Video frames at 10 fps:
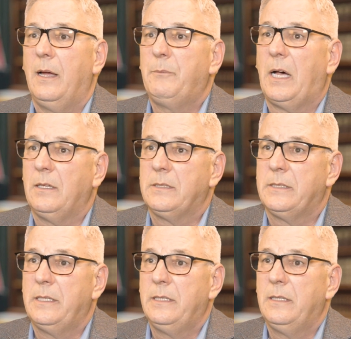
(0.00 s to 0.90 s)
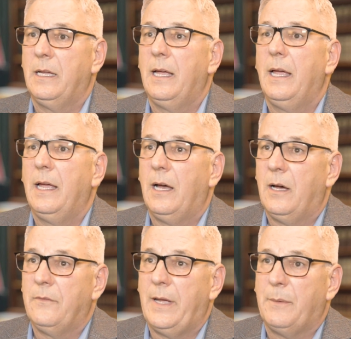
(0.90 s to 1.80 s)
policy
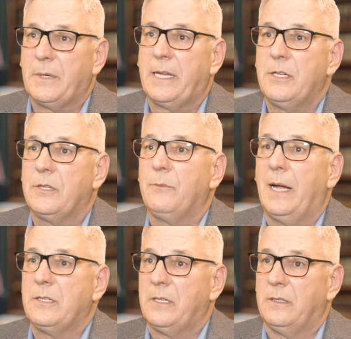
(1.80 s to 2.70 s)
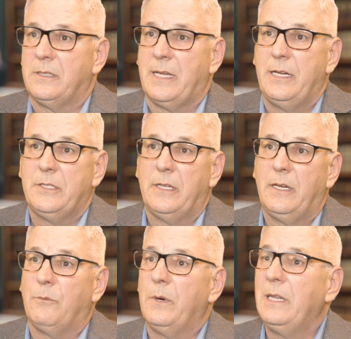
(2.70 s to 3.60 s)
of application rationalization
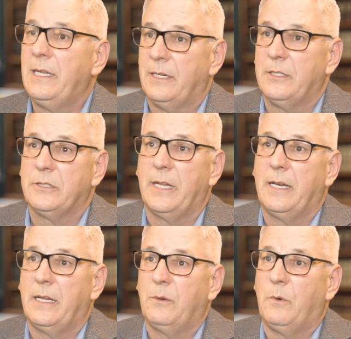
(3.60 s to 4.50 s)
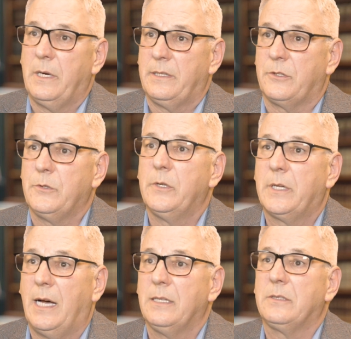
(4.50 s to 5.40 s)
and really understanding what the true
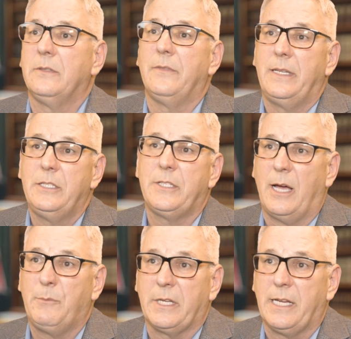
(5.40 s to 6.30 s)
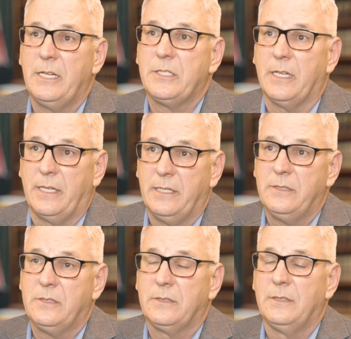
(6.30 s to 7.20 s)
cost of each application
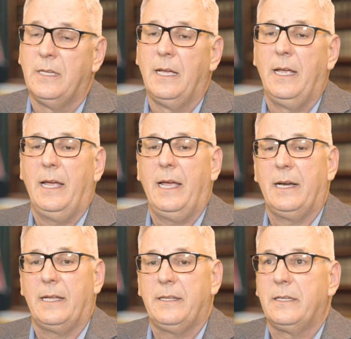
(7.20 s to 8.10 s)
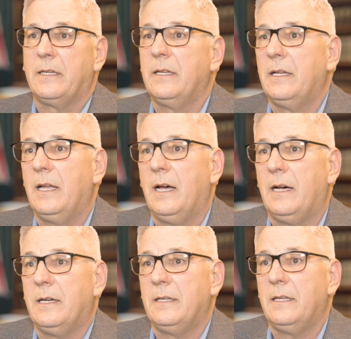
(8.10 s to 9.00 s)
is. And I think
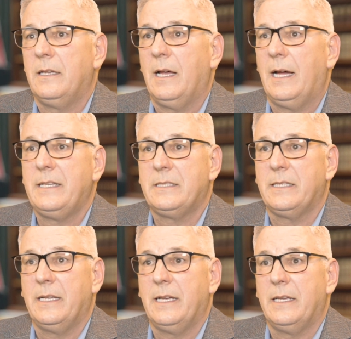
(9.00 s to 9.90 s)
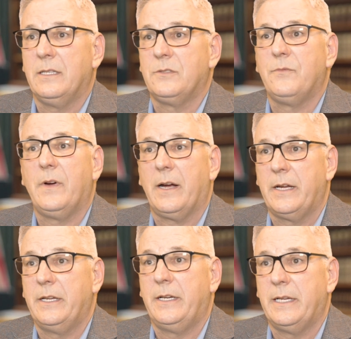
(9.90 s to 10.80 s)
IDCA is very
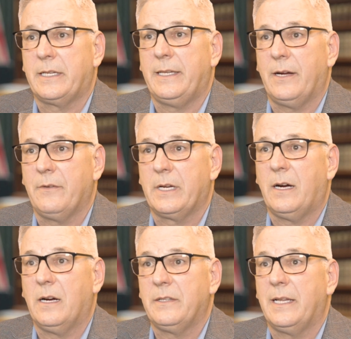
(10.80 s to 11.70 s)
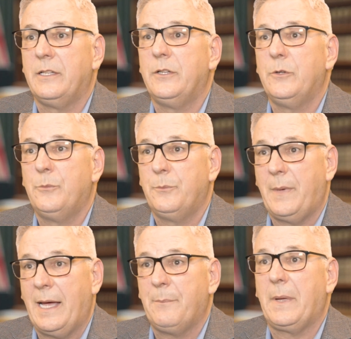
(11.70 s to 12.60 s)
unique in that regard, that you
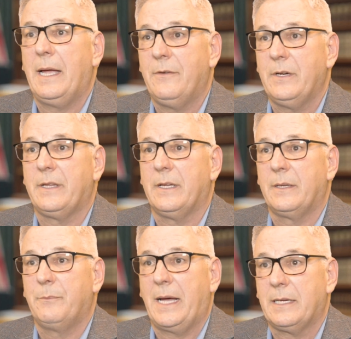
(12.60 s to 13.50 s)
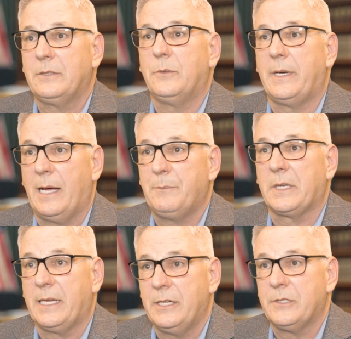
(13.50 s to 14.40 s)
map everything back to an
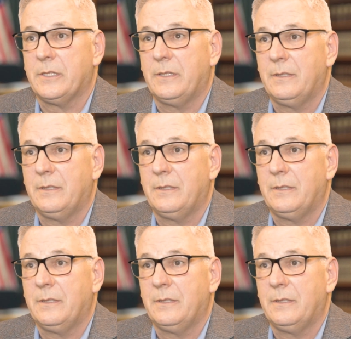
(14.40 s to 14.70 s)
application